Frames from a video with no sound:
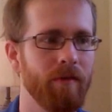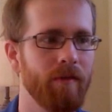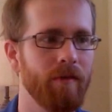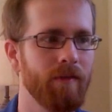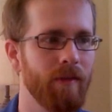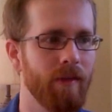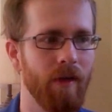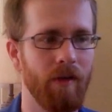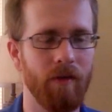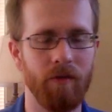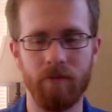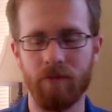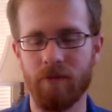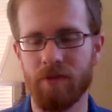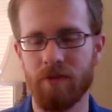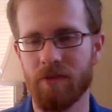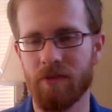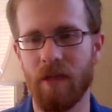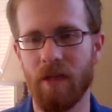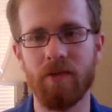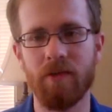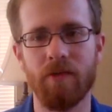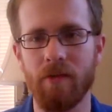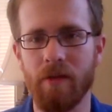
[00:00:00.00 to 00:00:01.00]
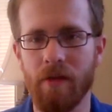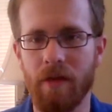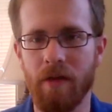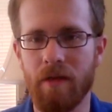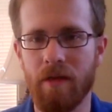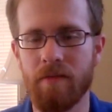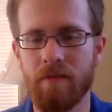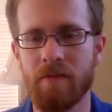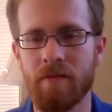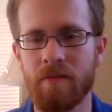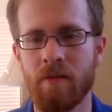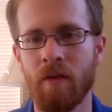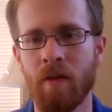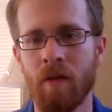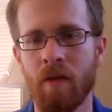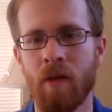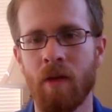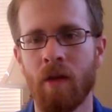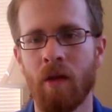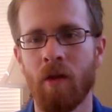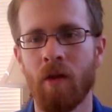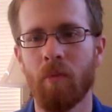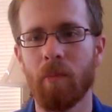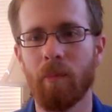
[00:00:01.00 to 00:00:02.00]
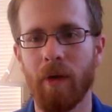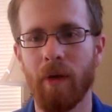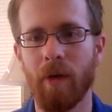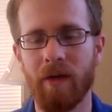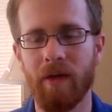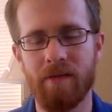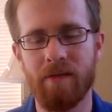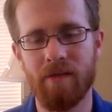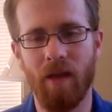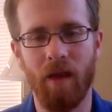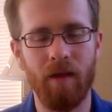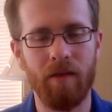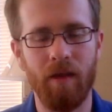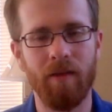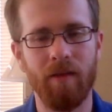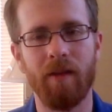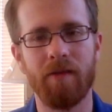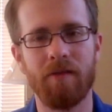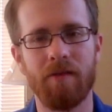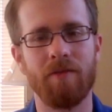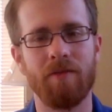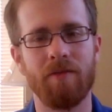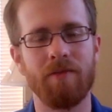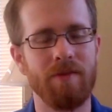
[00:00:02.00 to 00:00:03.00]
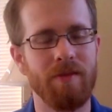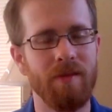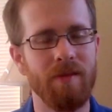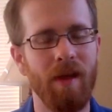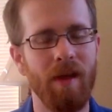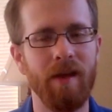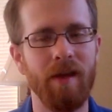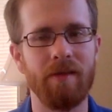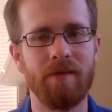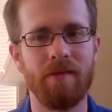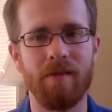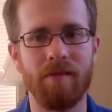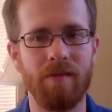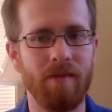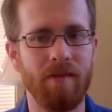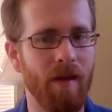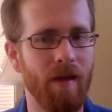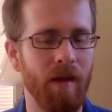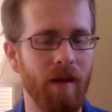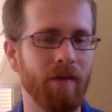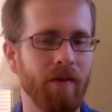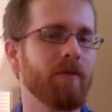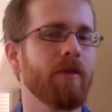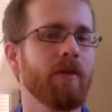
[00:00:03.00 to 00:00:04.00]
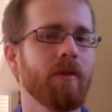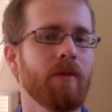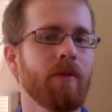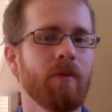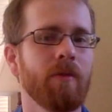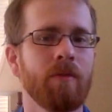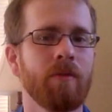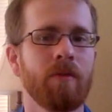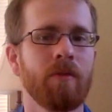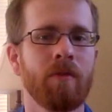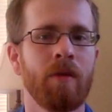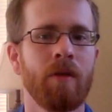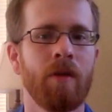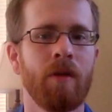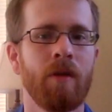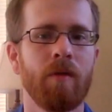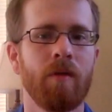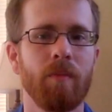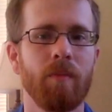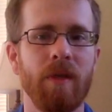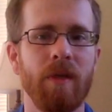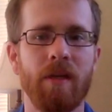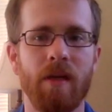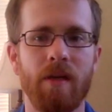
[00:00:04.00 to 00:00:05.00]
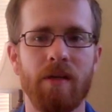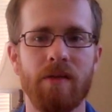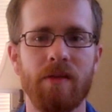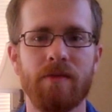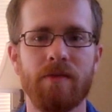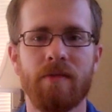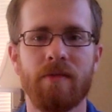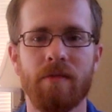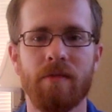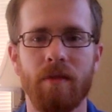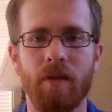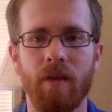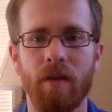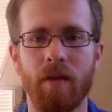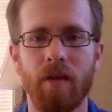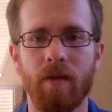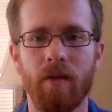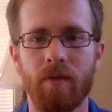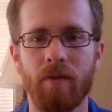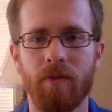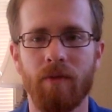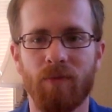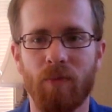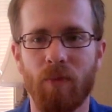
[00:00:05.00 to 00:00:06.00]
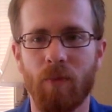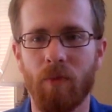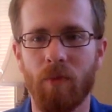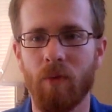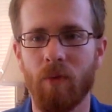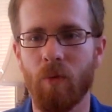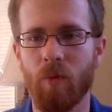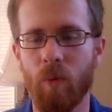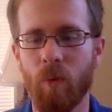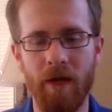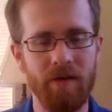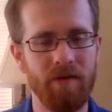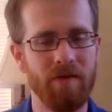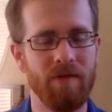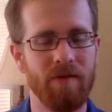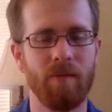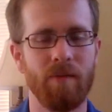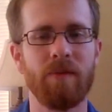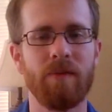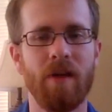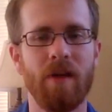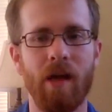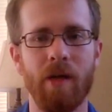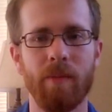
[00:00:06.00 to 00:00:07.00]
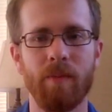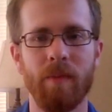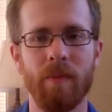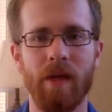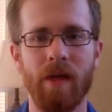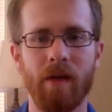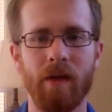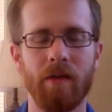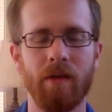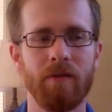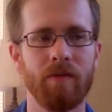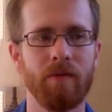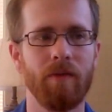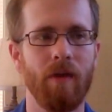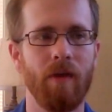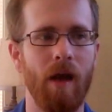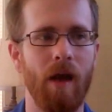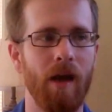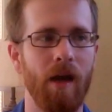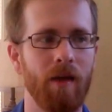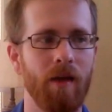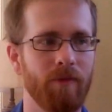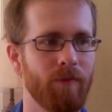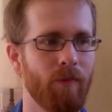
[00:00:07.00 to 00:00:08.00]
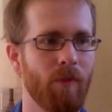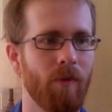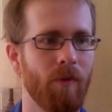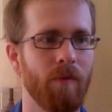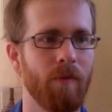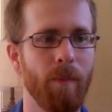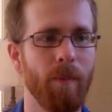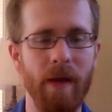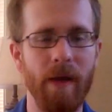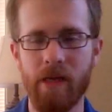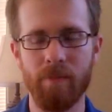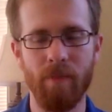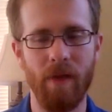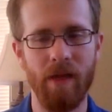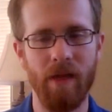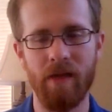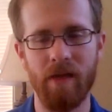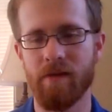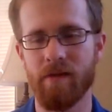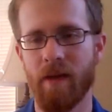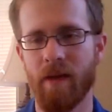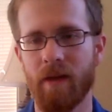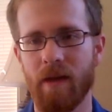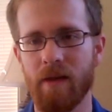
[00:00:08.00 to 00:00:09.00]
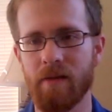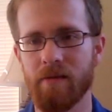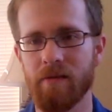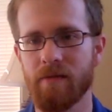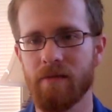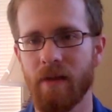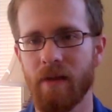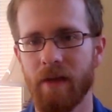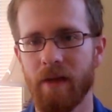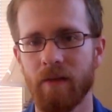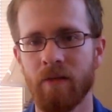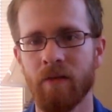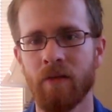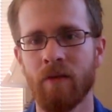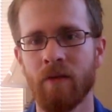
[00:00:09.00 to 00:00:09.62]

you know, centuries. But in psychological science, it's kind of new. Because for quite some time now, for many, many decades now,